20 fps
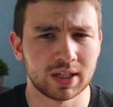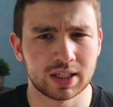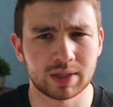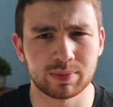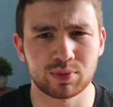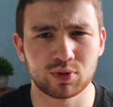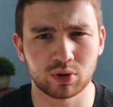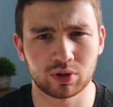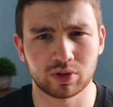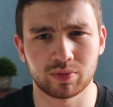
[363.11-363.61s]

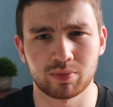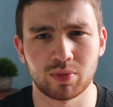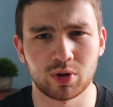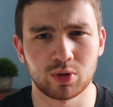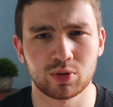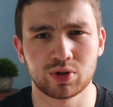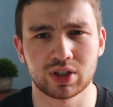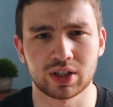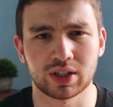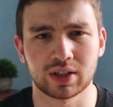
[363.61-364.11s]
some sort of
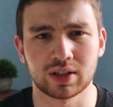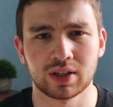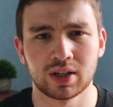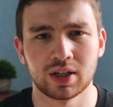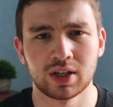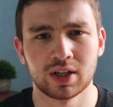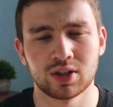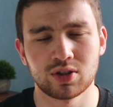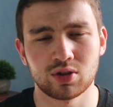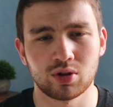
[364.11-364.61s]
motion.
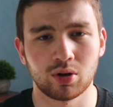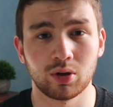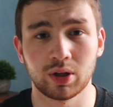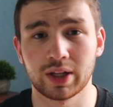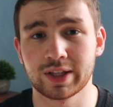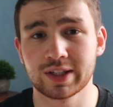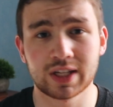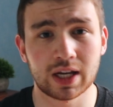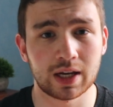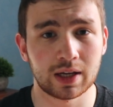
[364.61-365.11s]
So
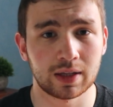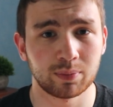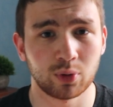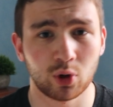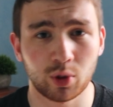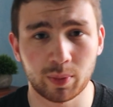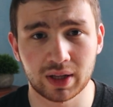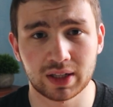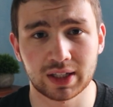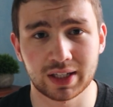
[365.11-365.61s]
let's say
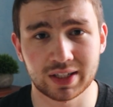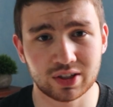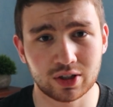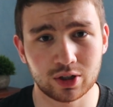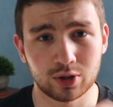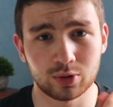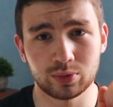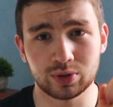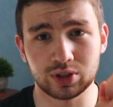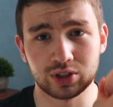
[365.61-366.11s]
Pokemon Let's
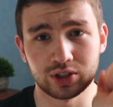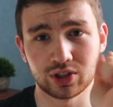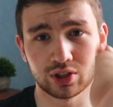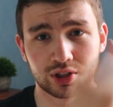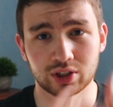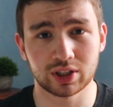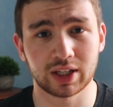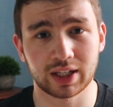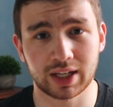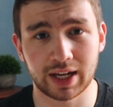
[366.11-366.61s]
Go,
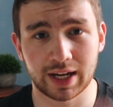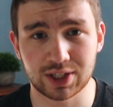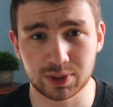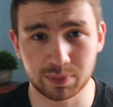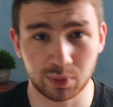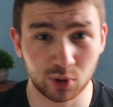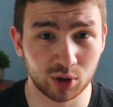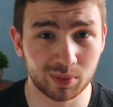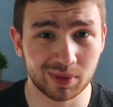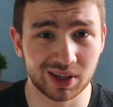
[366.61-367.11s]
you're going to catch a
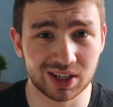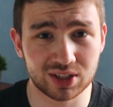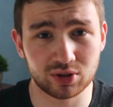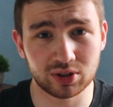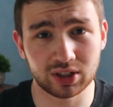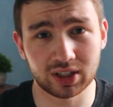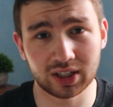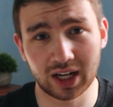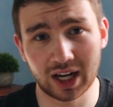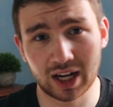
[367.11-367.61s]
Pokemon, so
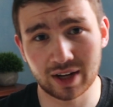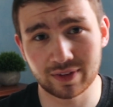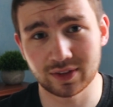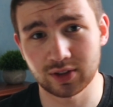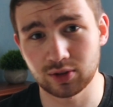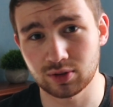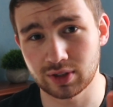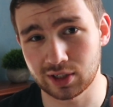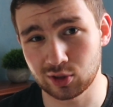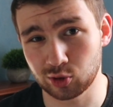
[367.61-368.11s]
you're going to have to
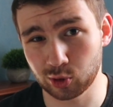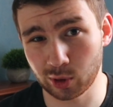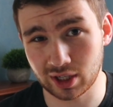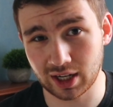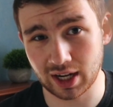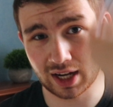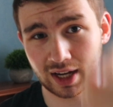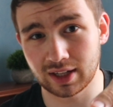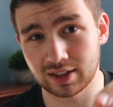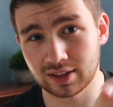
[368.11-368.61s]
use that
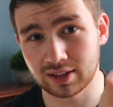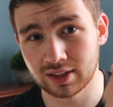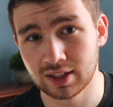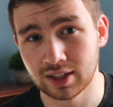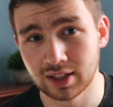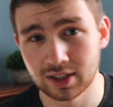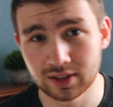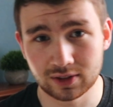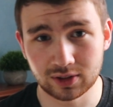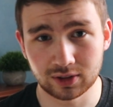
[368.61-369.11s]
Joy-Con
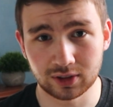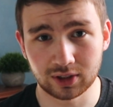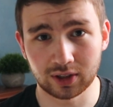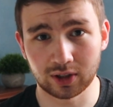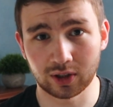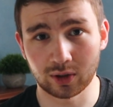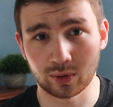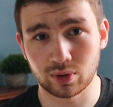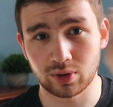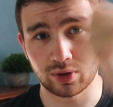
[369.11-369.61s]

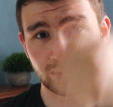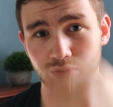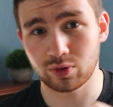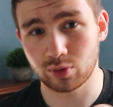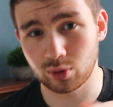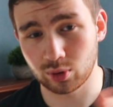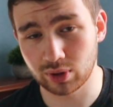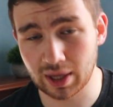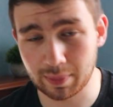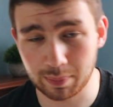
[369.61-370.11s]
to,
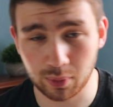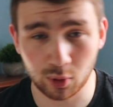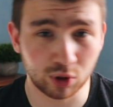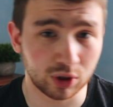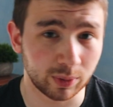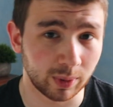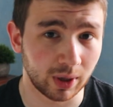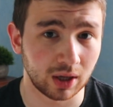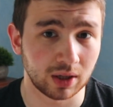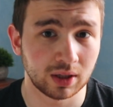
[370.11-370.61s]
throw that
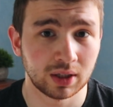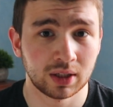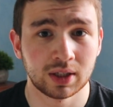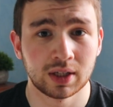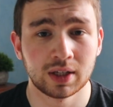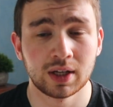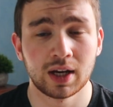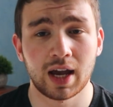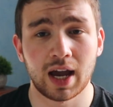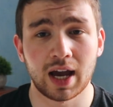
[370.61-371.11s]
Pokeball.
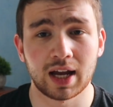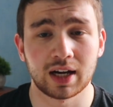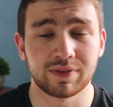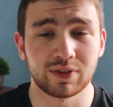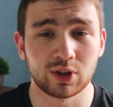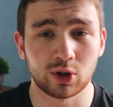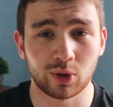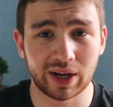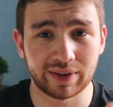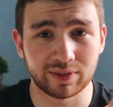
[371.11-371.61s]
And if
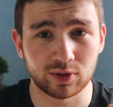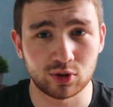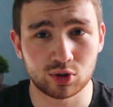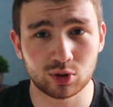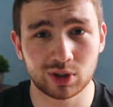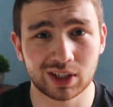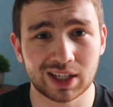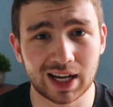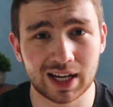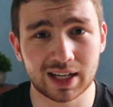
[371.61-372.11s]
you don't have those
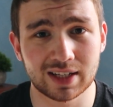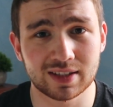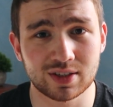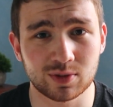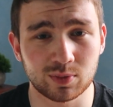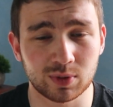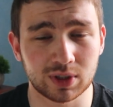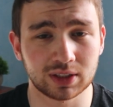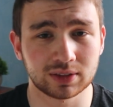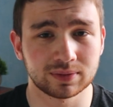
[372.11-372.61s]

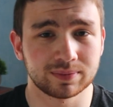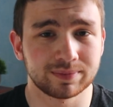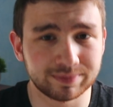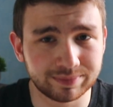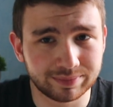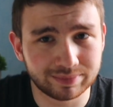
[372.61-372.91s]
Joy-Cons, well,